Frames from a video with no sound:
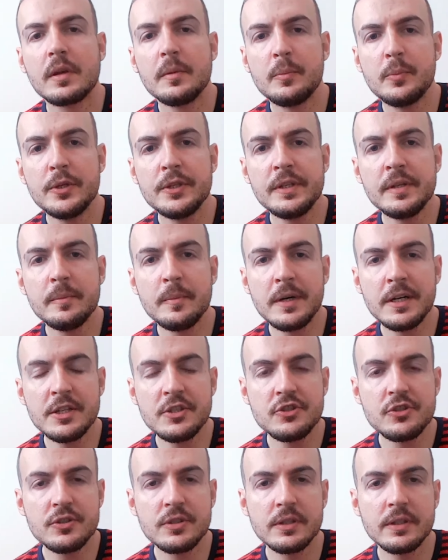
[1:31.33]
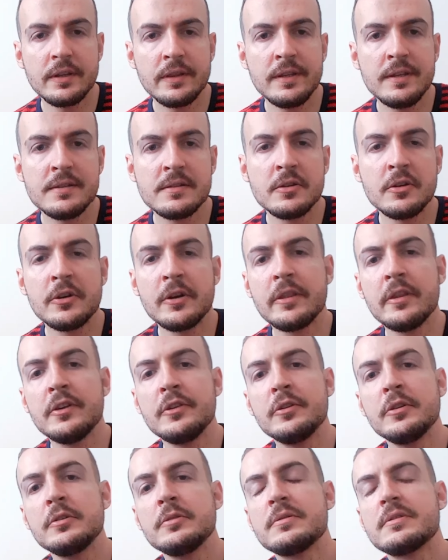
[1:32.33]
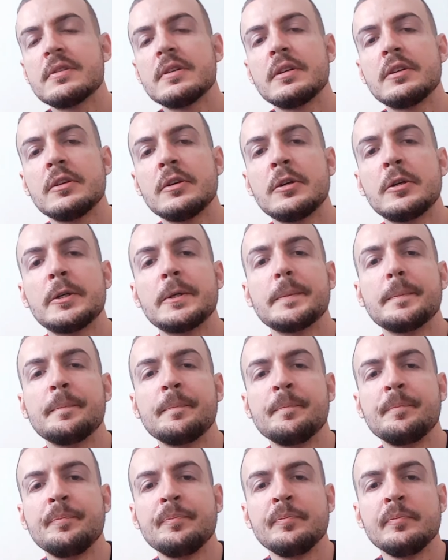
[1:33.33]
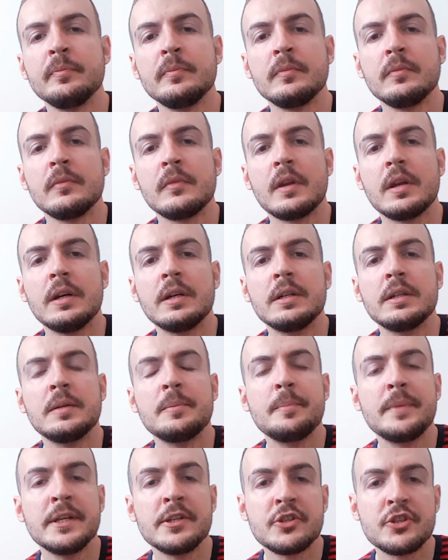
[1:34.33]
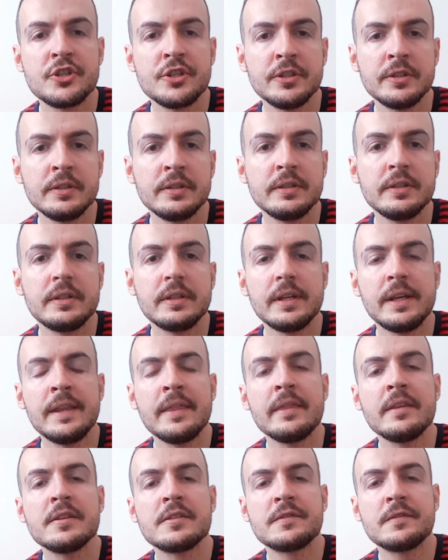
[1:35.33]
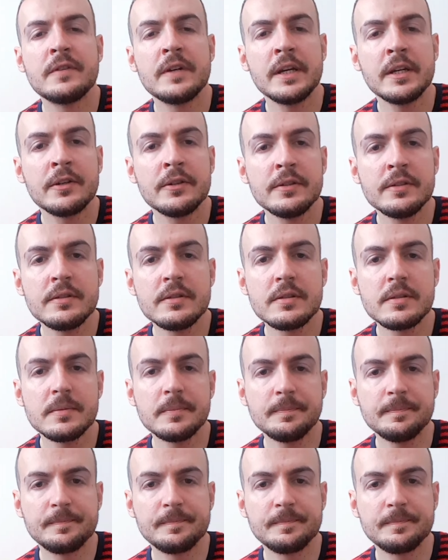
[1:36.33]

Pretty much these are the notes that are mentioned in this fragrance.